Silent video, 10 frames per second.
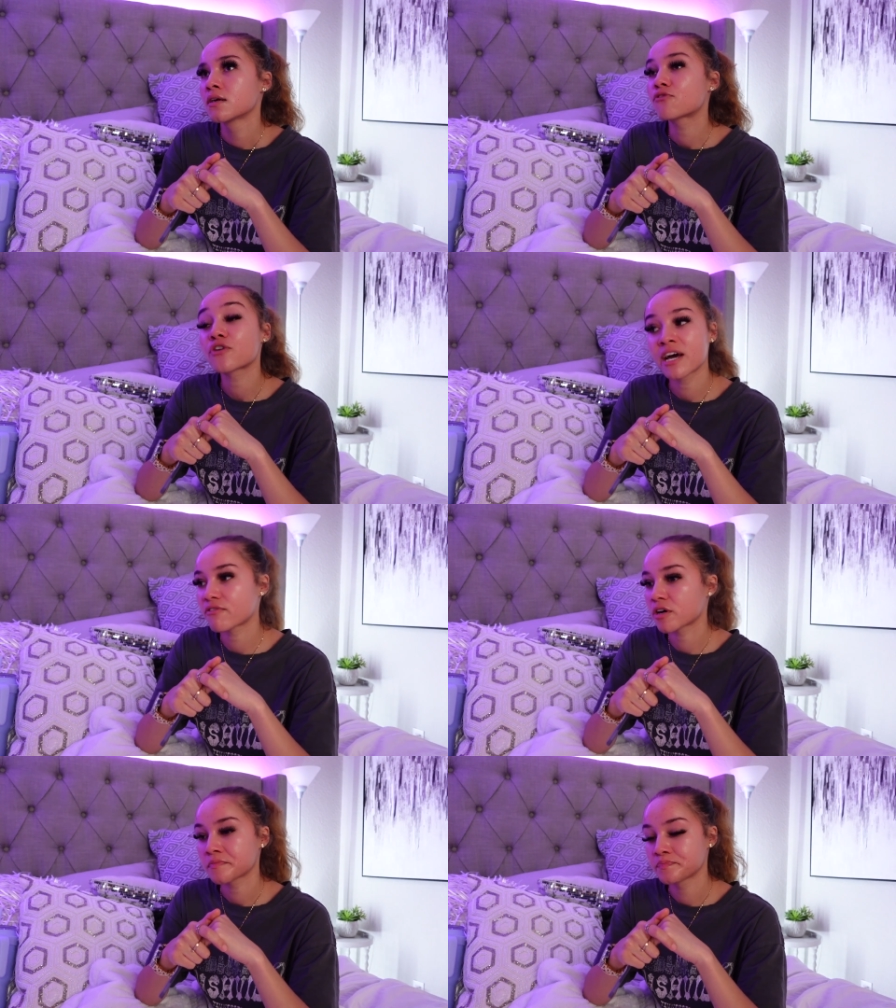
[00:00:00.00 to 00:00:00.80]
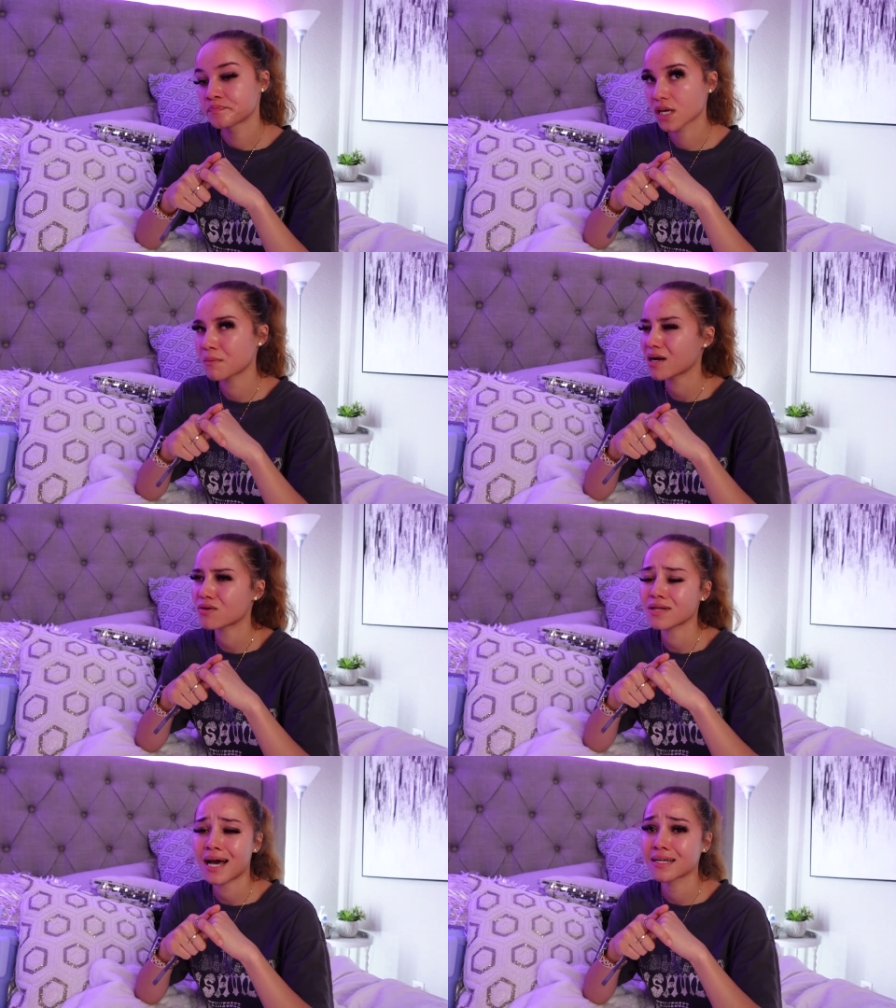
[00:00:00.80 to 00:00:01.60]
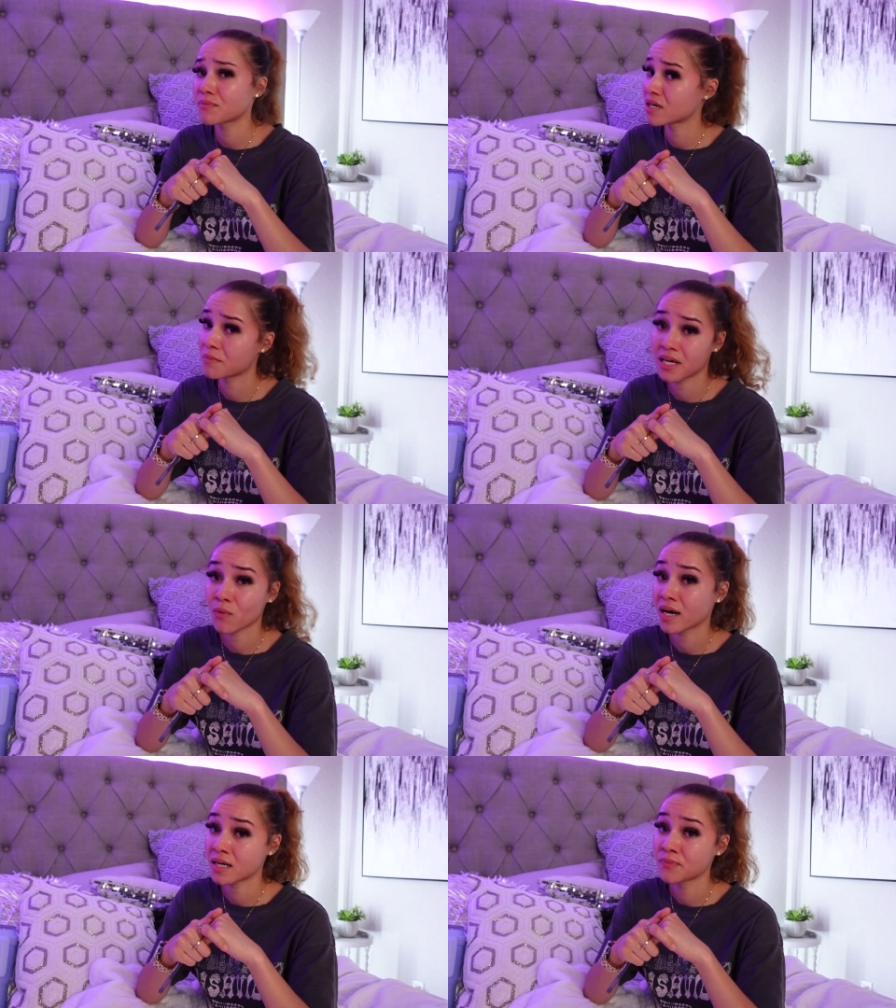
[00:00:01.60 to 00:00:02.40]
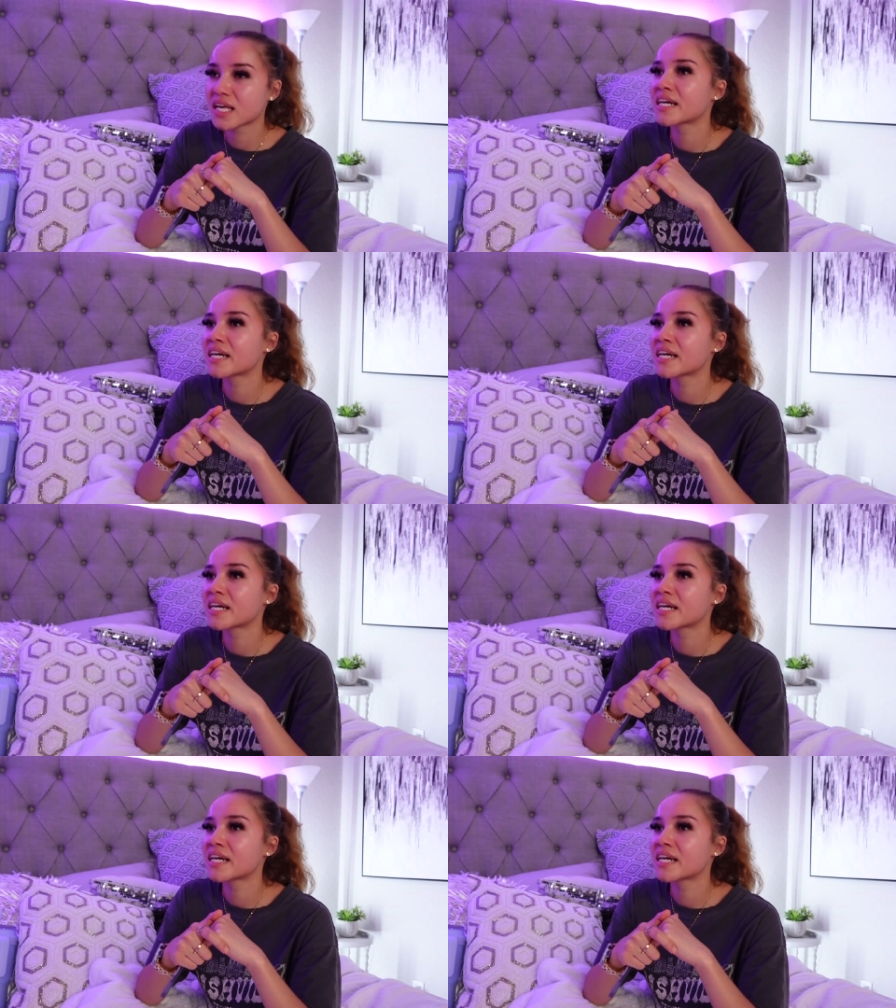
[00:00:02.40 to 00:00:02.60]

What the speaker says: forever. I'm not gonna lie, I did become that way.